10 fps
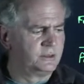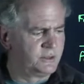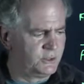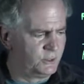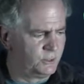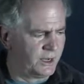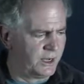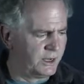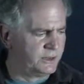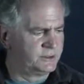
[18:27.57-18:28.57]
to,
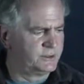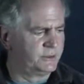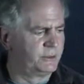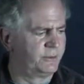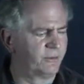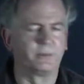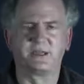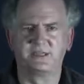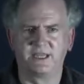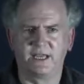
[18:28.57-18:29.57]
uh, to, to perform
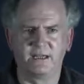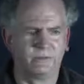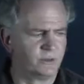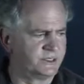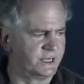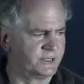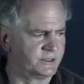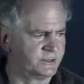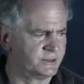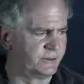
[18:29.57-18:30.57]
consecutive
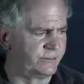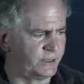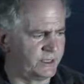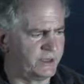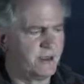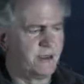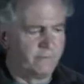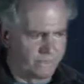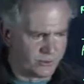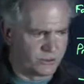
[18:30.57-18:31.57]
rotations, so if we
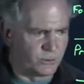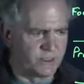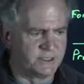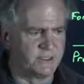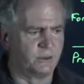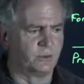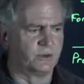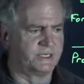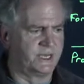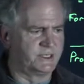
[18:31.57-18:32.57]
first want to do a
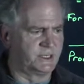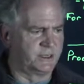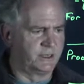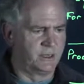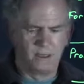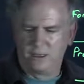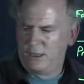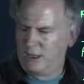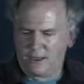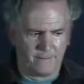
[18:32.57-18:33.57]
rotation,
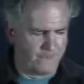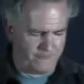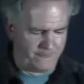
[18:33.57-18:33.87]
um,